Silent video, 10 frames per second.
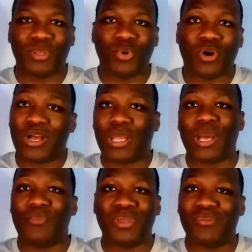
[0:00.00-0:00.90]
blue or
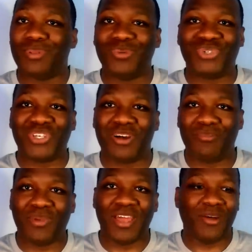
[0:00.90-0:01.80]
Columbia blue
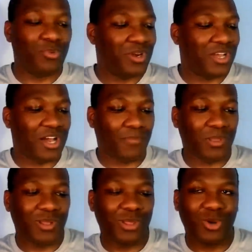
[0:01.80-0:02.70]
Jumpman with a
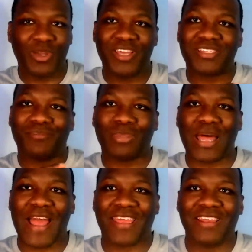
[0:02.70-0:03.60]
couple of little hits of
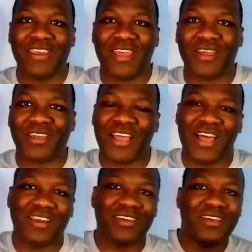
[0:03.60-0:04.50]
black in there to
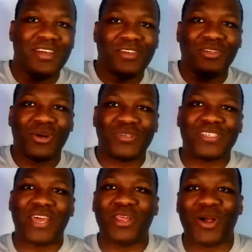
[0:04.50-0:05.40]
kind of, you know,
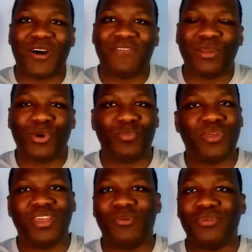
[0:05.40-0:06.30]
set it off a little bit.